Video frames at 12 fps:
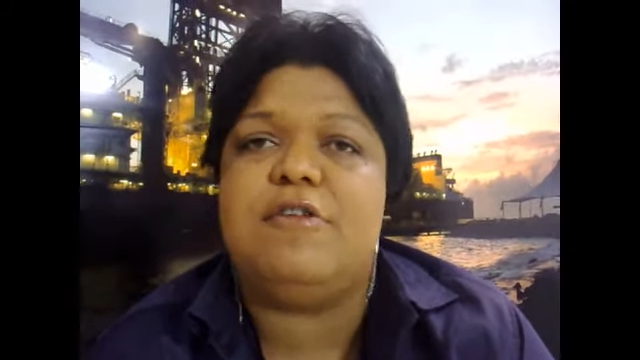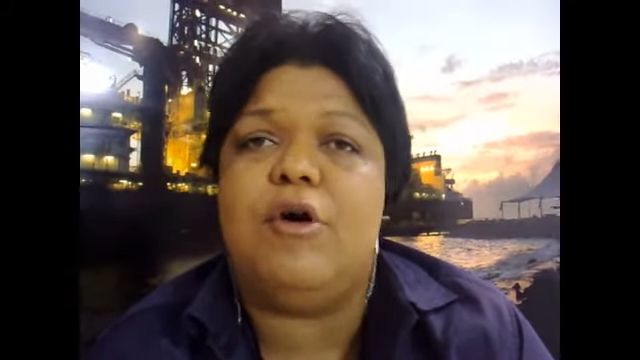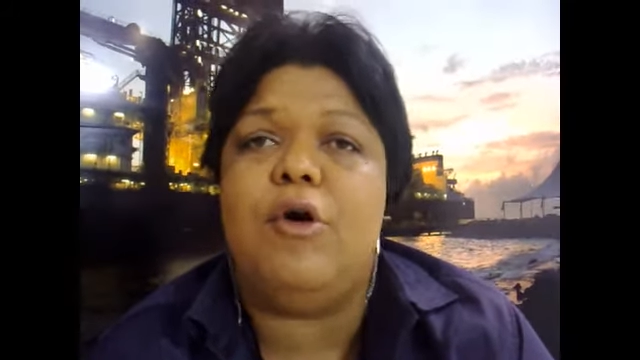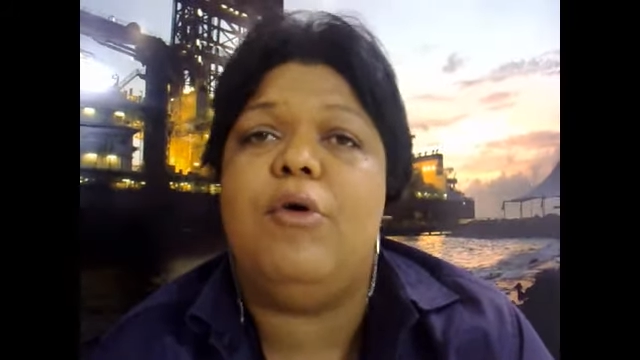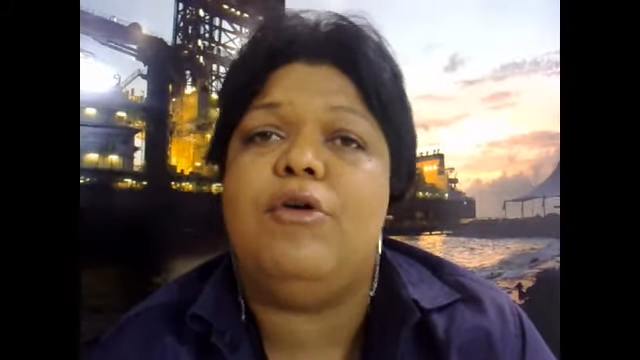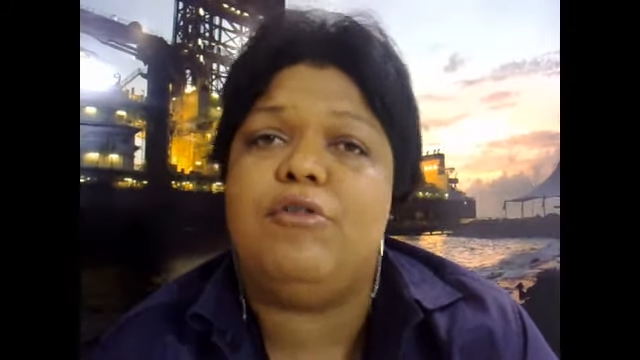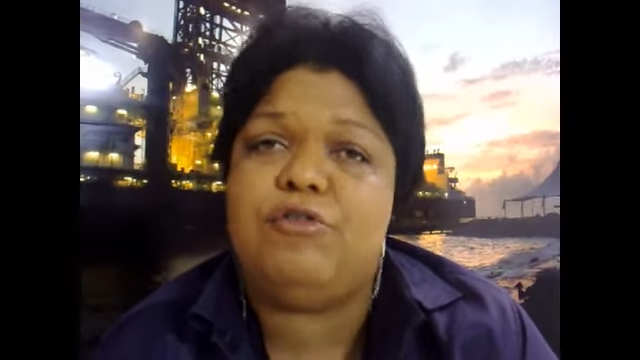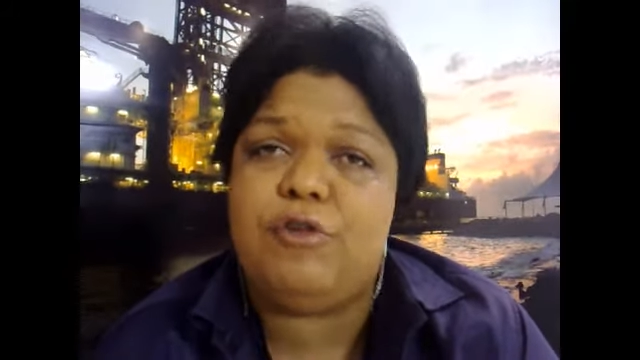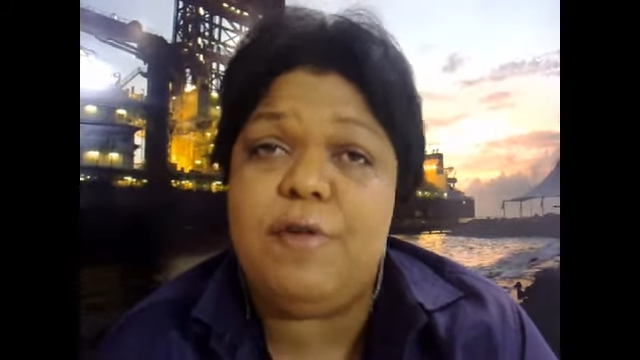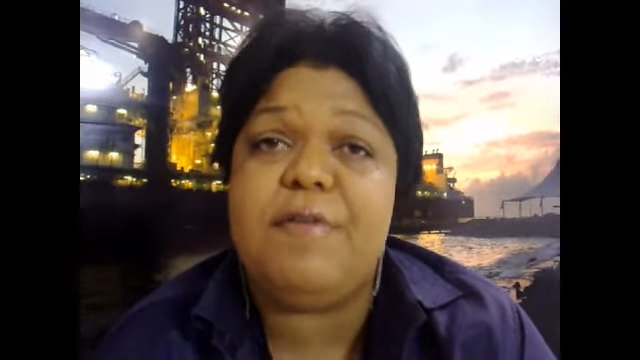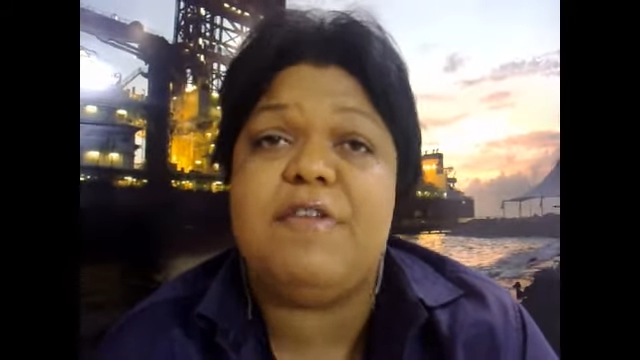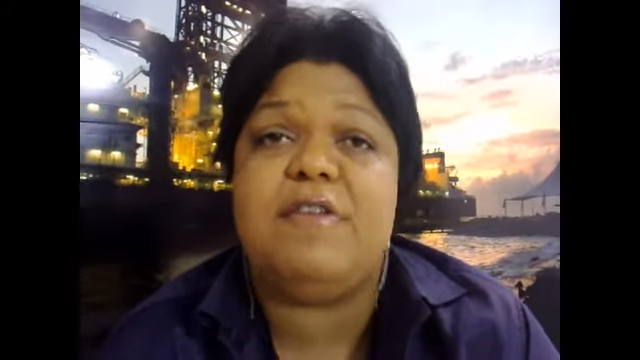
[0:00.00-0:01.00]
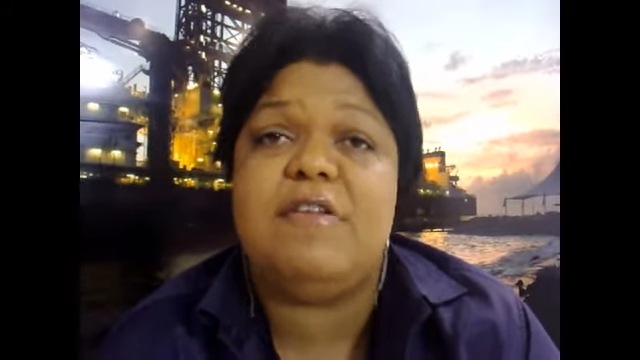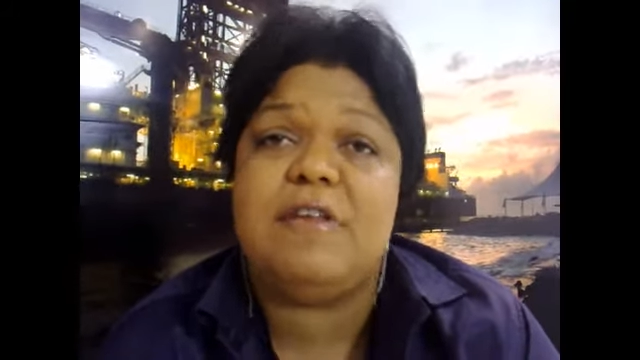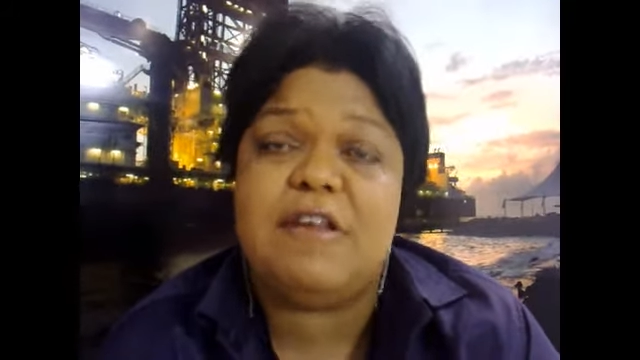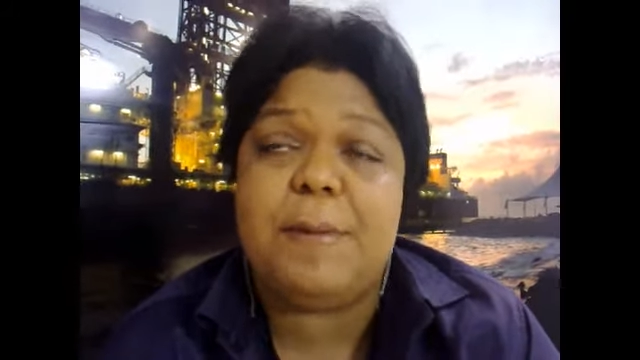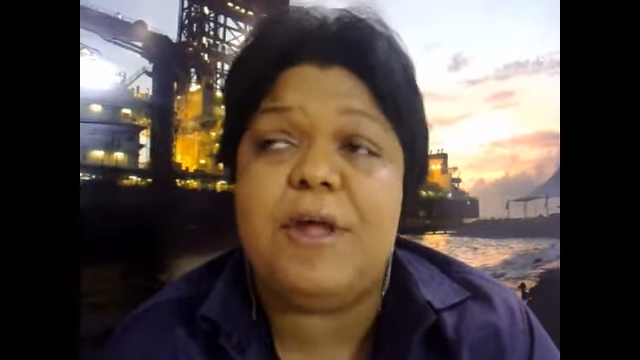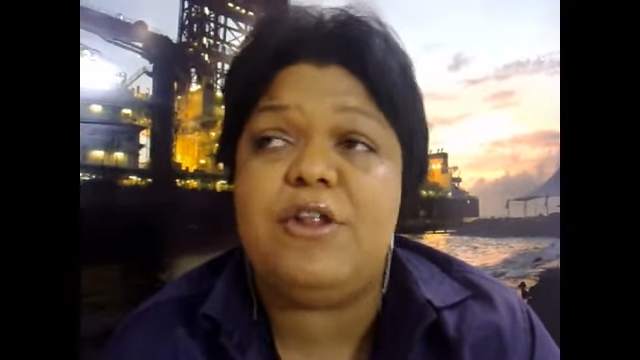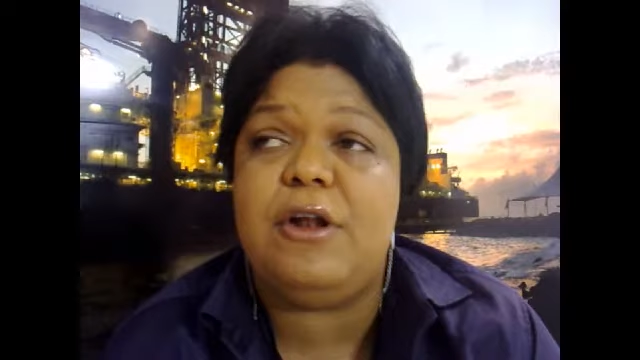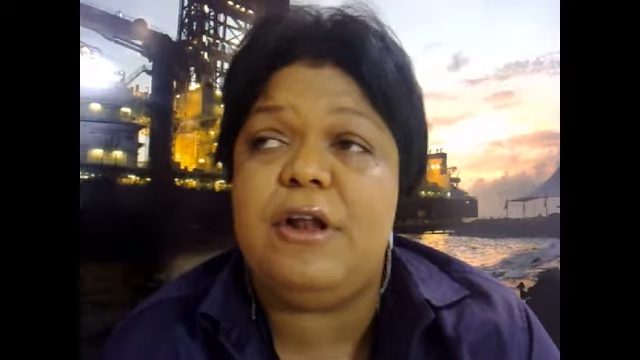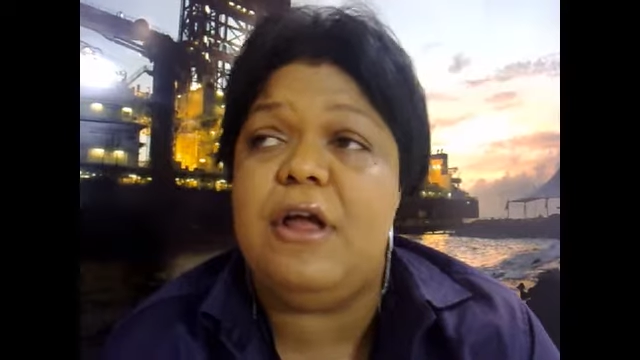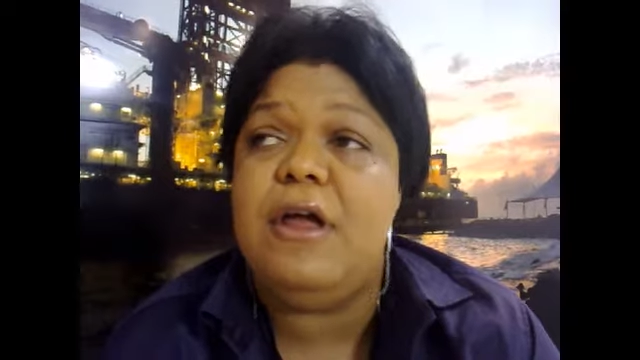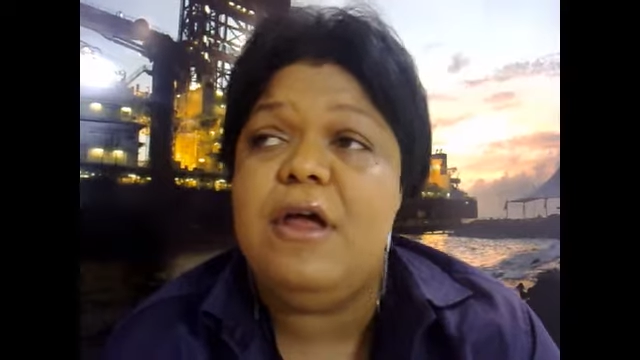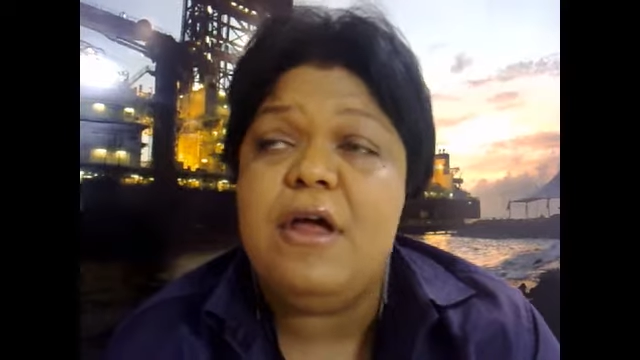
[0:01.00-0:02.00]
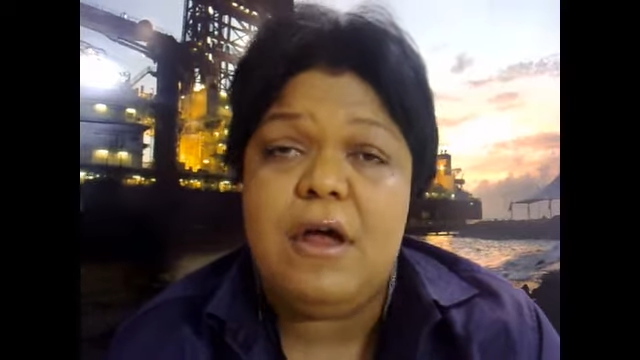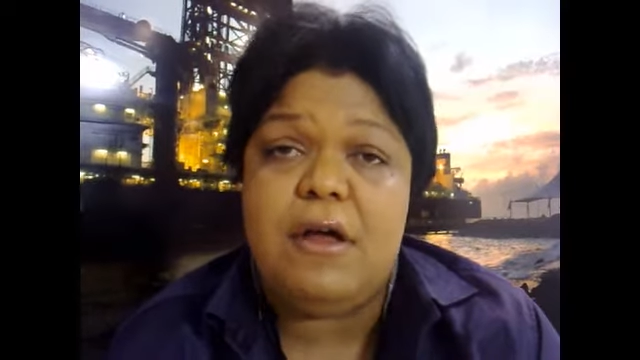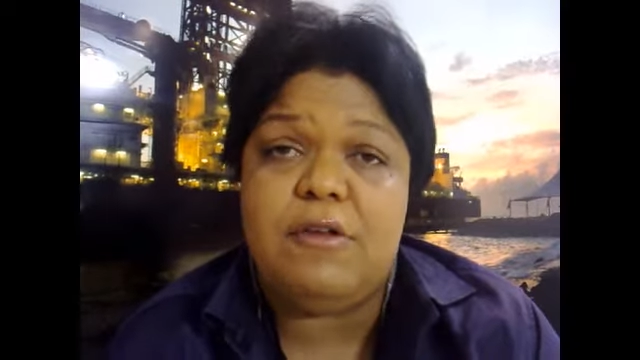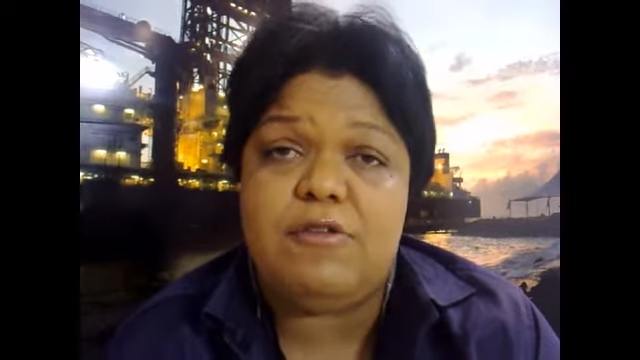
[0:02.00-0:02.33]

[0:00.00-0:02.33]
So services, especially